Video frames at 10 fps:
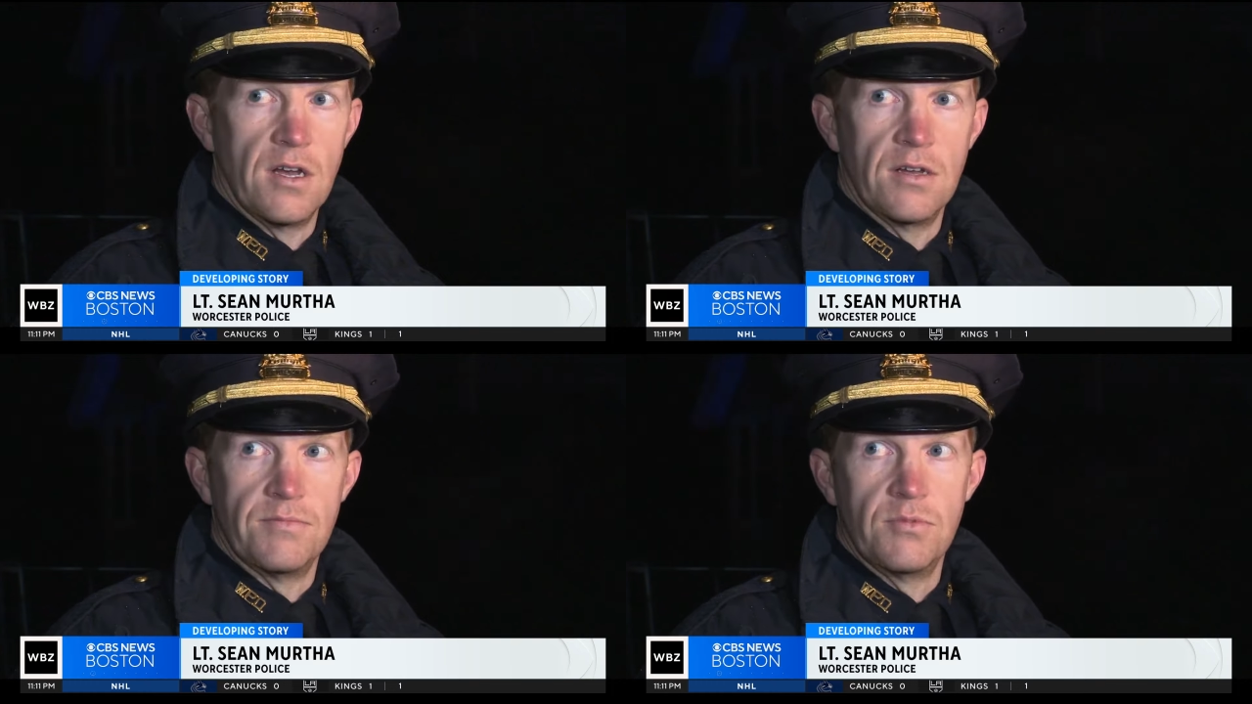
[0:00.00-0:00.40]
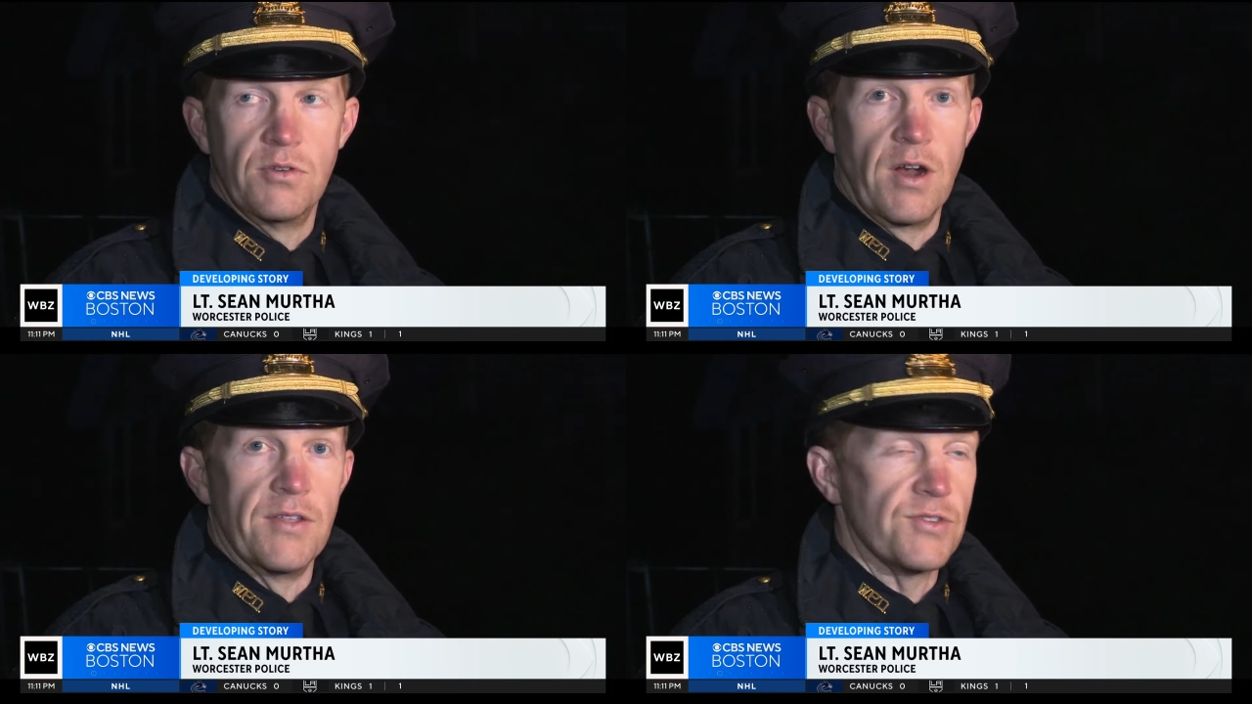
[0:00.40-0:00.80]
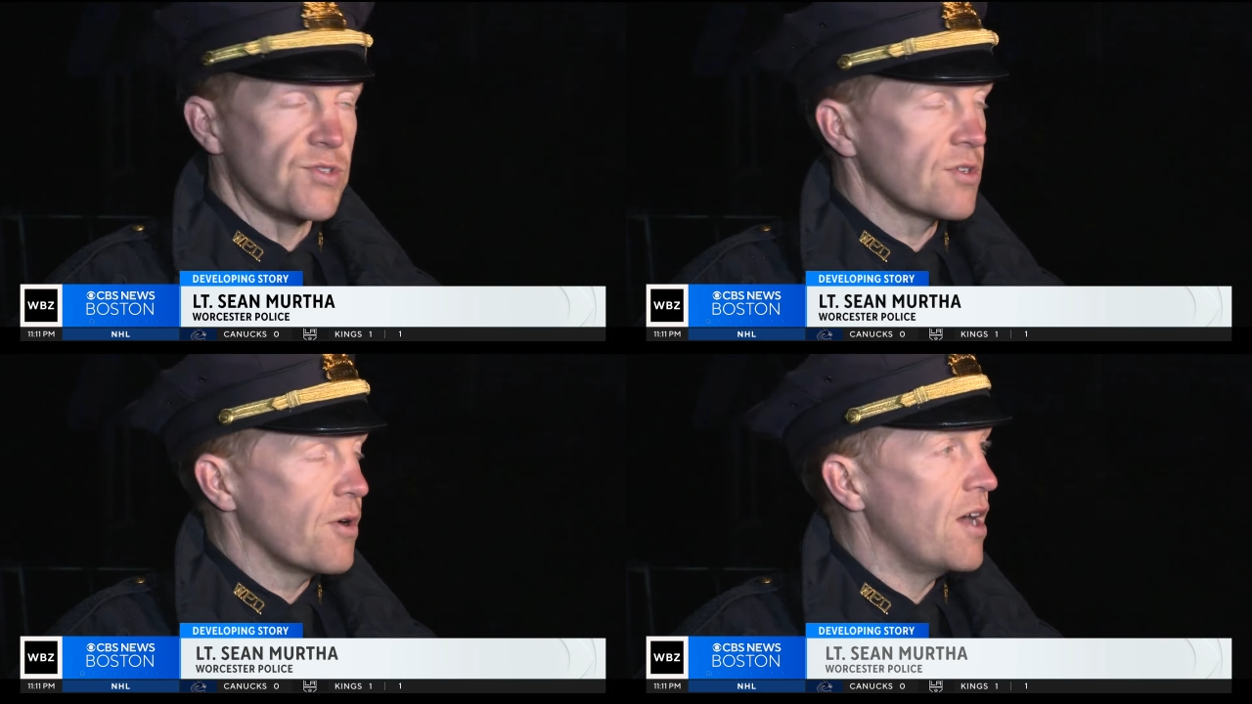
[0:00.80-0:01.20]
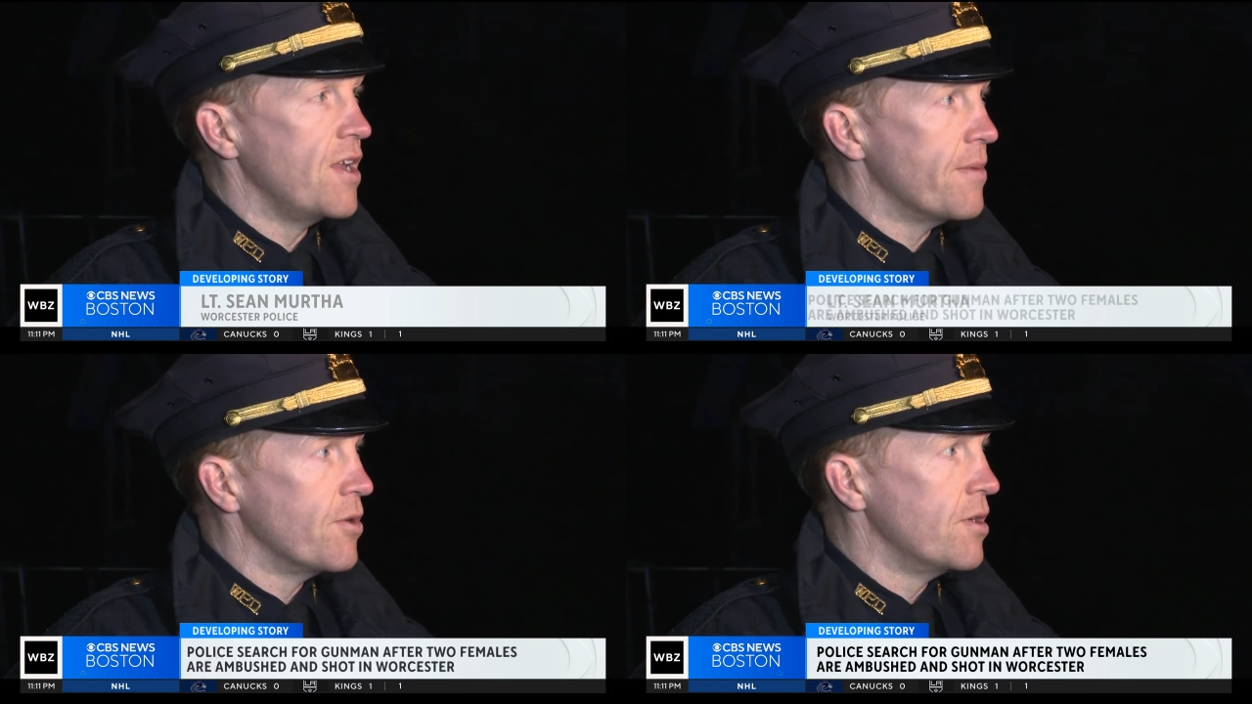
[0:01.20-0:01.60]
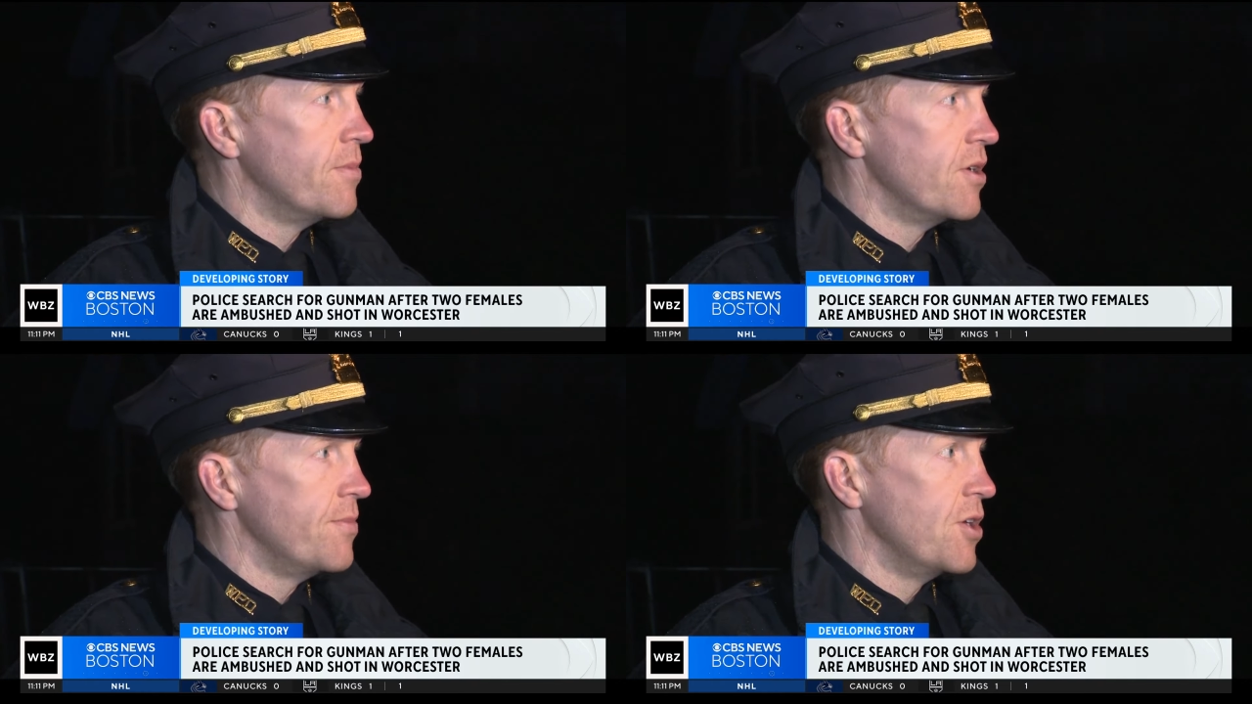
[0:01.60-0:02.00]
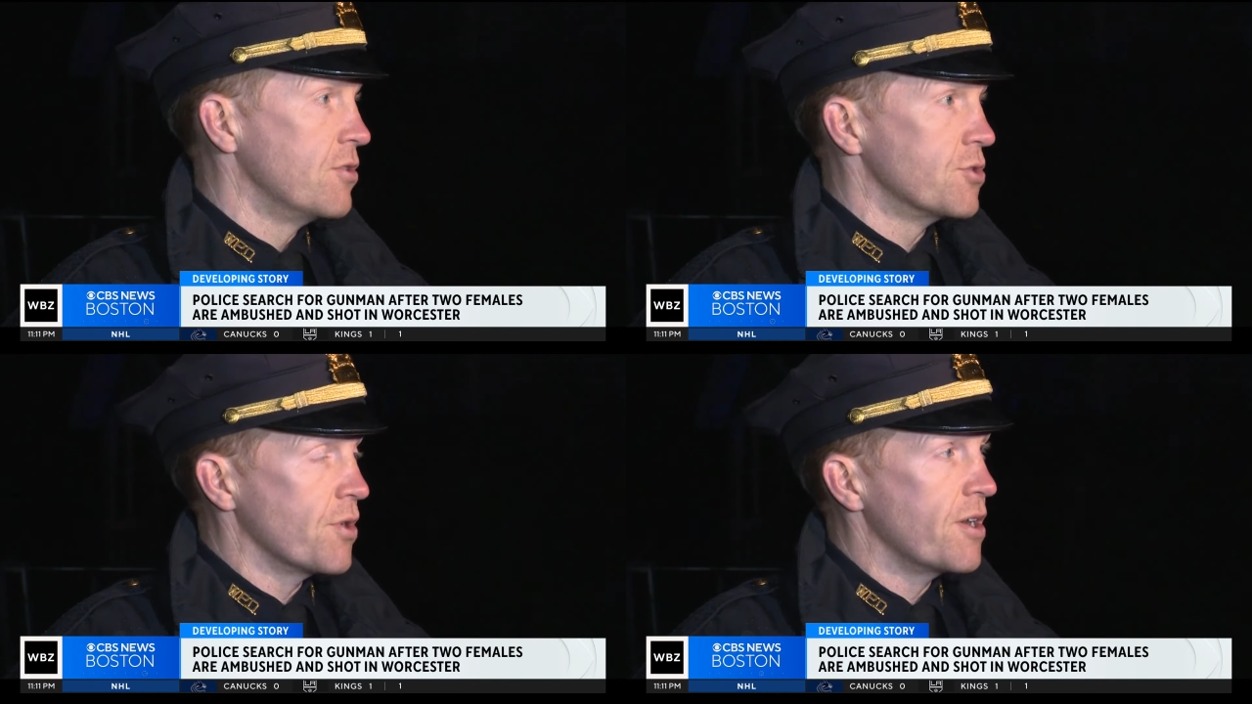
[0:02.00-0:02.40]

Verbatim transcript: Uh, you're right, this is a quiet neighborhood, but it would be unusual